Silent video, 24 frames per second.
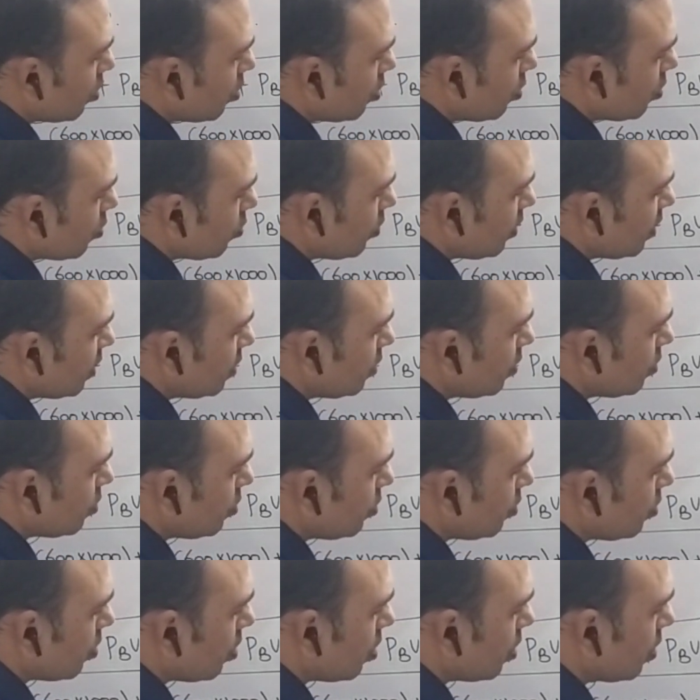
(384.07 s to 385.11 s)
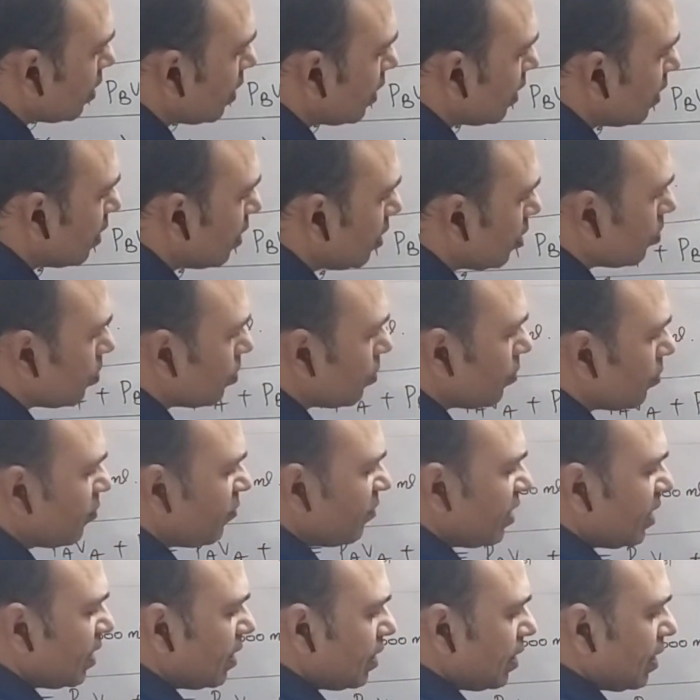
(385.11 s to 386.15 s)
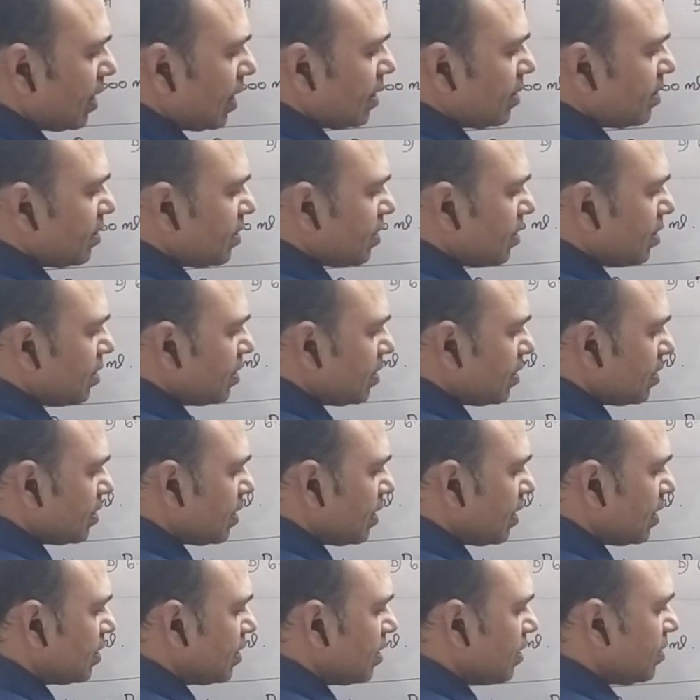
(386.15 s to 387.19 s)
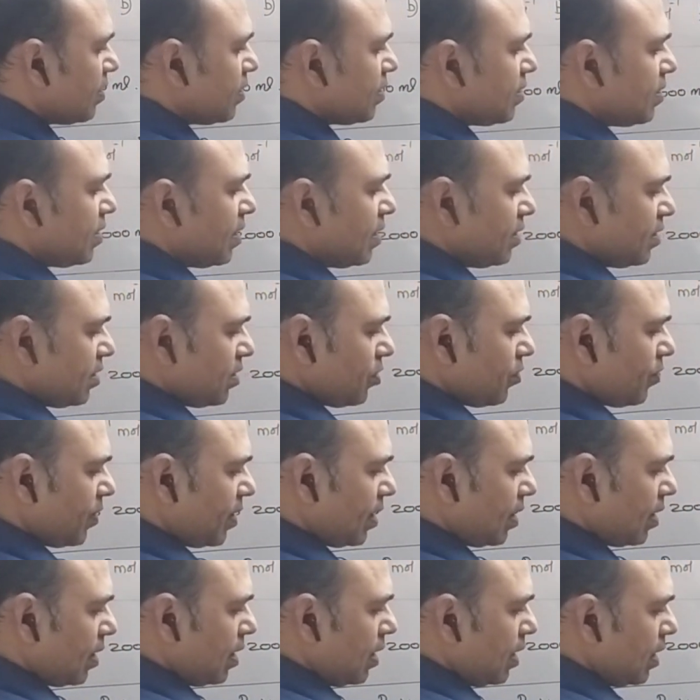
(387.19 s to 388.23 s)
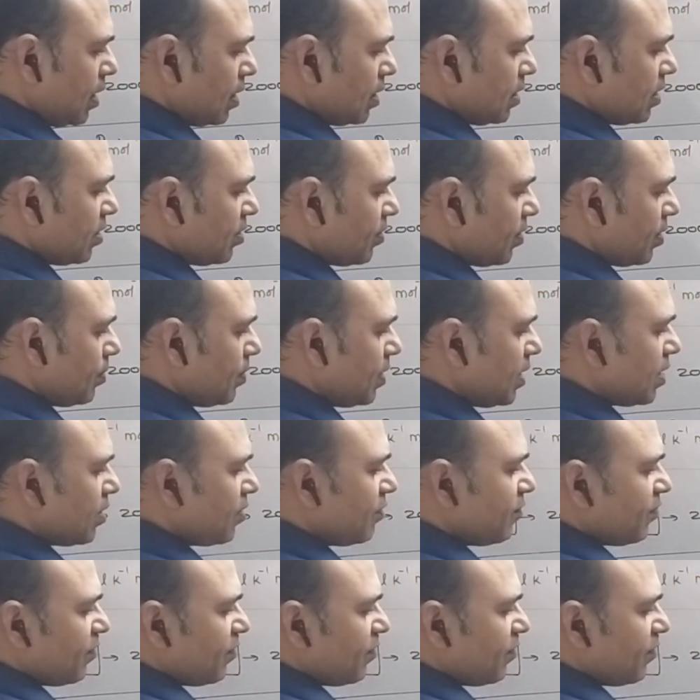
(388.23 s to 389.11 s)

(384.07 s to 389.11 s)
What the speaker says: 2 into 10 cube. We can cancel this like this, 10 square. This will become